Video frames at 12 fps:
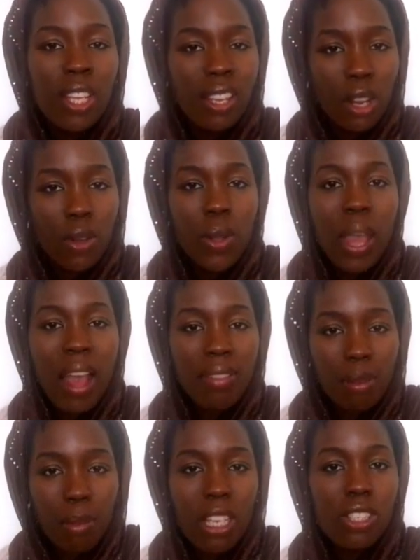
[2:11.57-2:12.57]
you
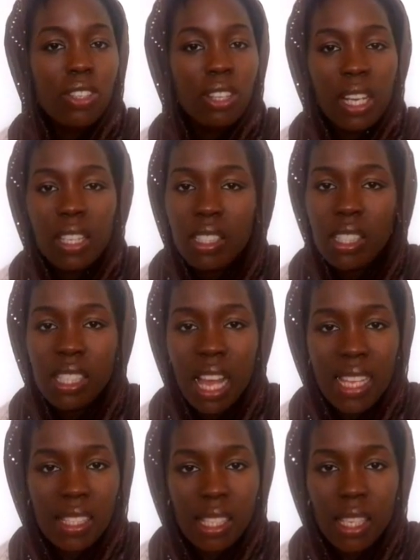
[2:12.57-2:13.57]
have to make sure you're
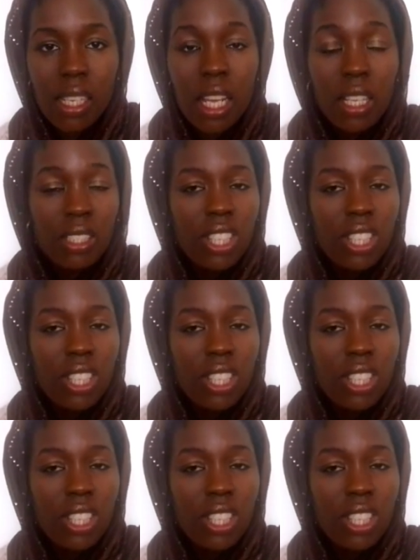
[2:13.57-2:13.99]
exercising